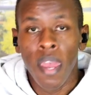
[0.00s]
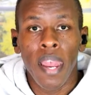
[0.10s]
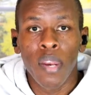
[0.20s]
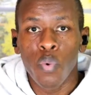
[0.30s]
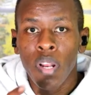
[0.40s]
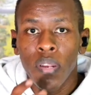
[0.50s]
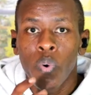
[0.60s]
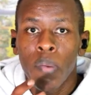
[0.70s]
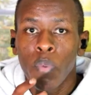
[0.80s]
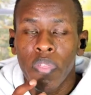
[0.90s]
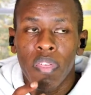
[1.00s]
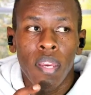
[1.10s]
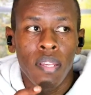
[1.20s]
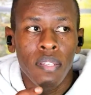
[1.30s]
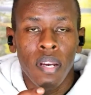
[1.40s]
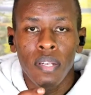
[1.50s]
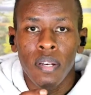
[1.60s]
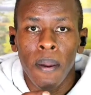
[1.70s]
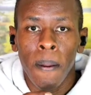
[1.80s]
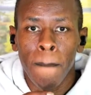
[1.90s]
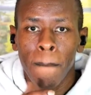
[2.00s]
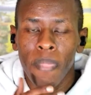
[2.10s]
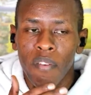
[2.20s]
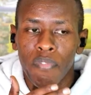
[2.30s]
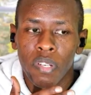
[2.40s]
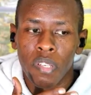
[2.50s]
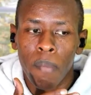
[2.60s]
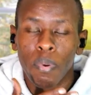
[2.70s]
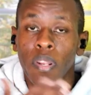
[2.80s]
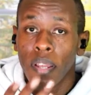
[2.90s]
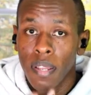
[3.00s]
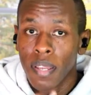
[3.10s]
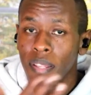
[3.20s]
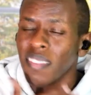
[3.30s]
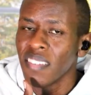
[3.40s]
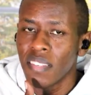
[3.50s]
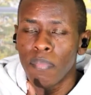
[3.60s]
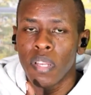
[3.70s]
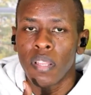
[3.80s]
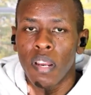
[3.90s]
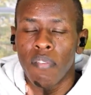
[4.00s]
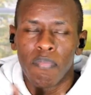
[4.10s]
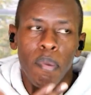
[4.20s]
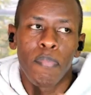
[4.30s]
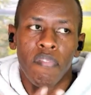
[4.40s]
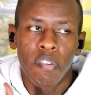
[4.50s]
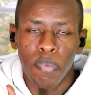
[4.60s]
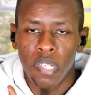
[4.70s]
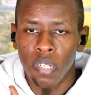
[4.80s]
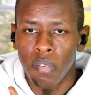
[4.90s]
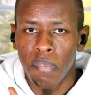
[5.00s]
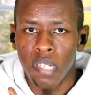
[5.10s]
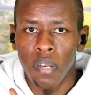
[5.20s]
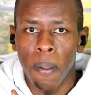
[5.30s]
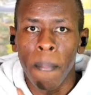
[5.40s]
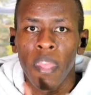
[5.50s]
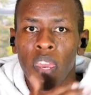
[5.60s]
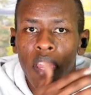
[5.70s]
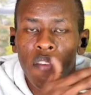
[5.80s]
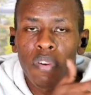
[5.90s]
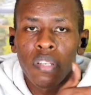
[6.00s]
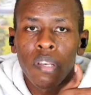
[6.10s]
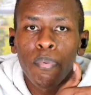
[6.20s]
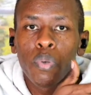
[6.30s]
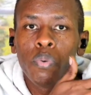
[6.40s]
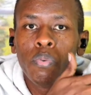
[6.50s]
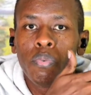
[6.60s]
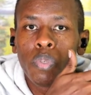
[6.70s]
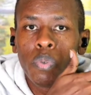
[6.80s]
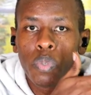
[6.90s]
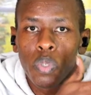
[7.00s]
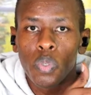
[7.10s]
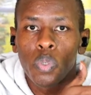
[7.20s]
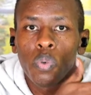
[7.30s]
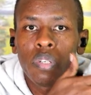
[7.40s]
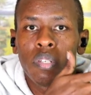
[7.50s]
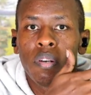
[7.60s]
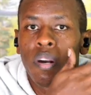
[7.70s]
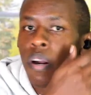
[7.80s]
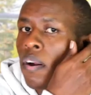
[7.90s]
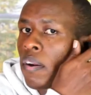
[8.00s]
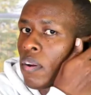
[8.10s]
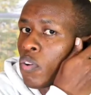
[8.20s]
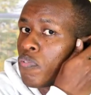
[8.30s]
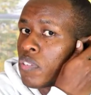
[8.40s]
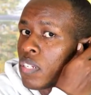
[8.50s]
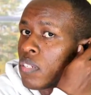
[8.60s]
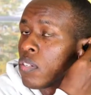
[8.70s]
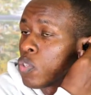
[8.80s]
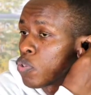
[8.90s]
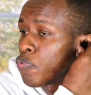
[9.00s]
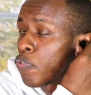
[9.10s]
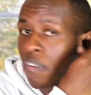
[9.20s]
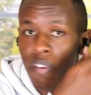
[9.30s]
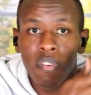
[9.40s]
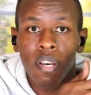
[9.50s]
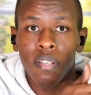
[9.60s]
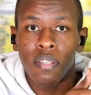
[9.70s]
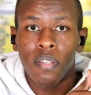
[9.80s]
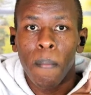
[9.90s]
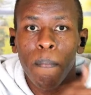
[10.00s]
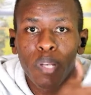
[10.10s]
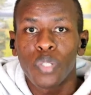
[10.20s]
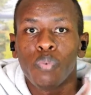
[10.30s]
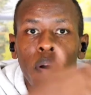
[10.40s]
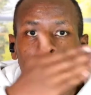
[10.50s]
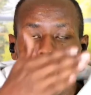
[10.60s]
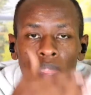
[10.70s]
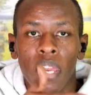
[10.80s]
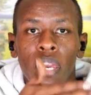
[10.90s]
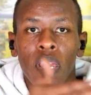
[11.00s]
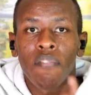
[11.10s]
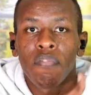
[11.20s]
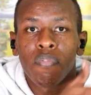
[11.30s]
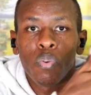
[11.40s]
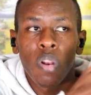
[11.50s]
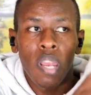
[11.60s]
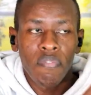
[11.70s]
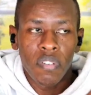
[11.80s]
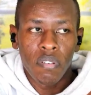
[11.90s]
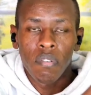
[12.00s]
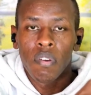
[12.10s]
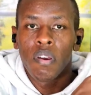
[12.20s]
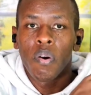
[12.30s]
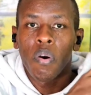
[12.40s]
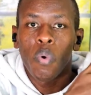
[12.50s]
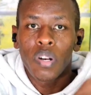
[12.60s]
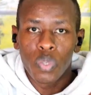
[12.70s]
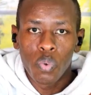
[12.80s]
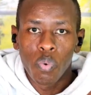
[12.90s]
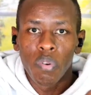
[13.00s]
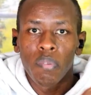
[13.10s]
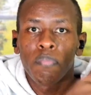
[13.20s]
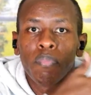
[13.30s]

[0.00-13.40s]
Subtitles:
And one more thing is that, for example, this is something that maybe I've repeated, but if, for example, you taught, you've taught for 5 years, make sure if you left one school,